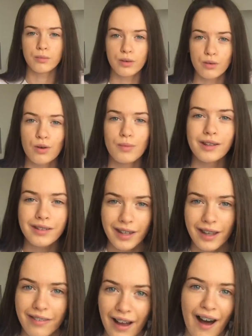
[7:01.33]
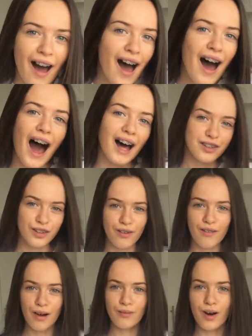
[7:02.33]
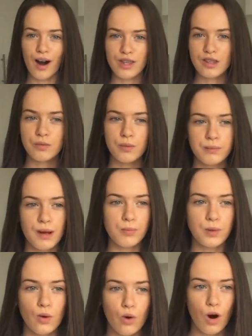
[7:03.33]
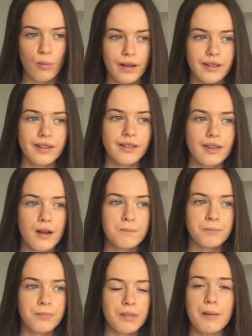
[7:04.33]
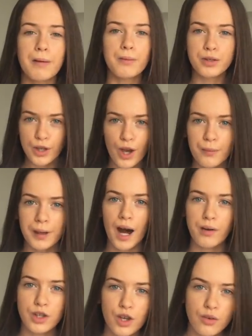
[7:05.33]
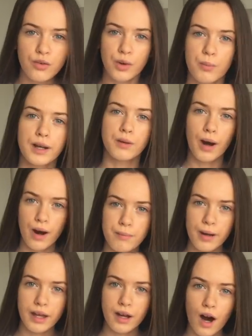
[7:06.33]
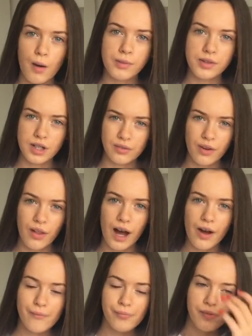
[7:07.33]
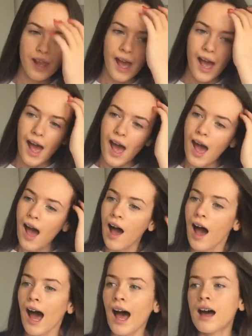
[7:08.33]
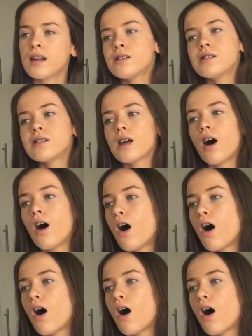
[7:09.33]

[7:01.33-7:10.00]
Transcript: not want your comments saying that at all. I just want maybe your comments about you and how you feel when wearing makeup and stuff like that. And